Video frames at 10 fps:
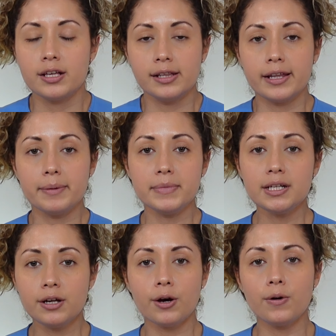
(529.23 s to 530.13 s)
Let me
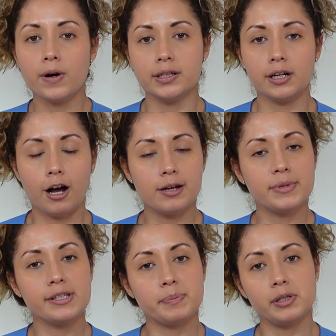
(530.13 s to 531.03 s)
know in the
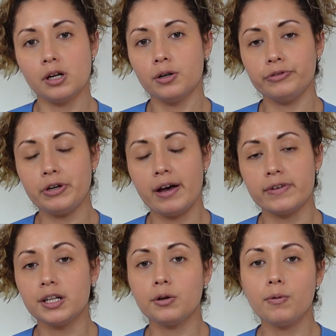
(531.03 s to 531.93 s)
comments below if you have
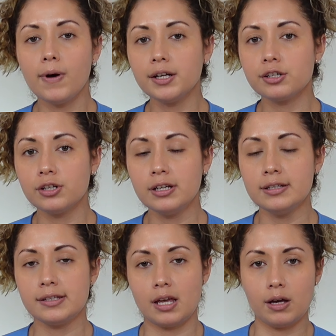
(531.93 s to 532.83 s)
any
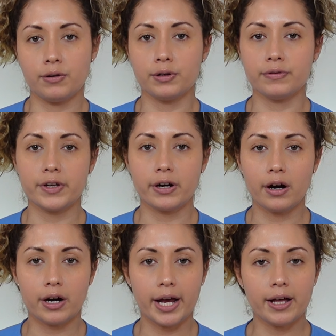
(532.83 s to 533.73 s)
questions or if there
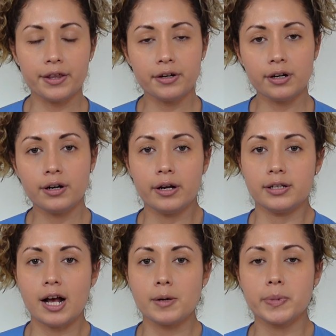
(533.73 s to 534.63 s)
are other
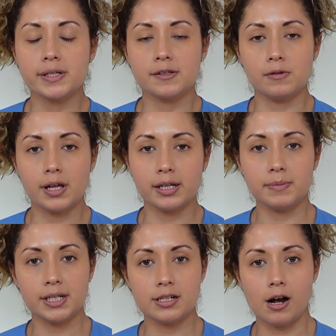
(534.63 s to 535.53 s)
topics you'd like
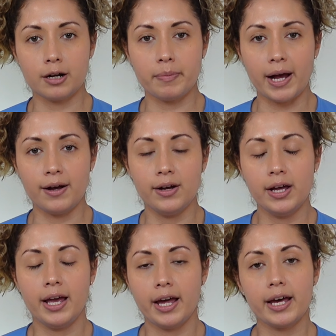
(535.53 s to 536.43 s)
me to talk about.
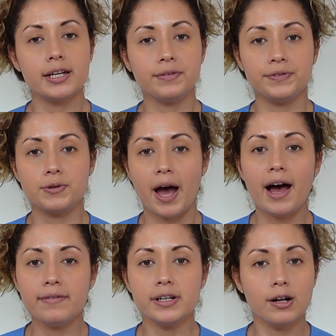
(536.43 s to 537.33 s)
And if you
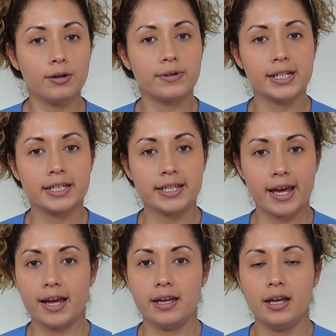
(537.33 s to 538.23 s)
haven't already
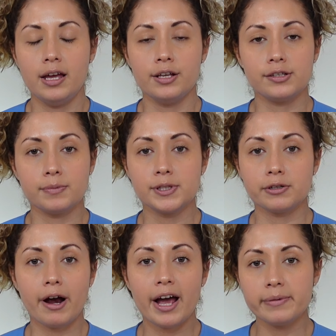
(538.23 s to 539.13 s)
yet,
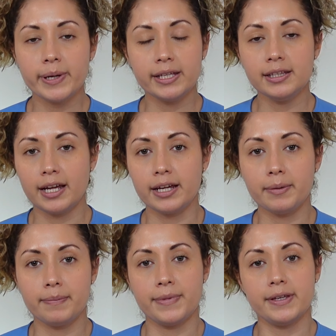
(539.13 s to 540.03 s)
subscribe and
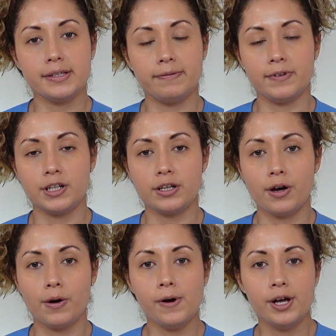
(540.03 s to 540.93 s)
like this
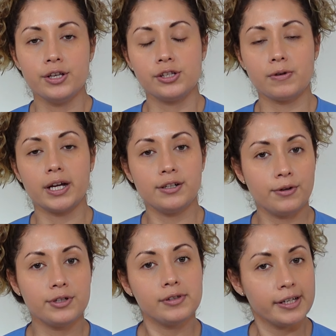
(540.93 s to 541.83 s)
video so I
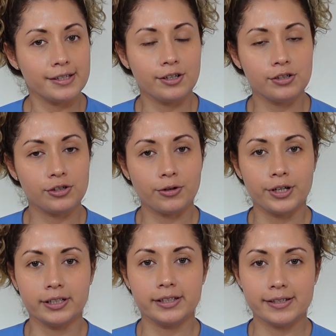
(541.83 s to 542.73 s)
know you guys are
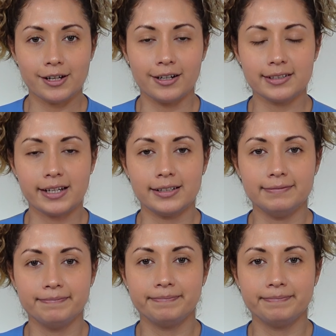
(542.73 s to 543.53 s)
enjoying this content.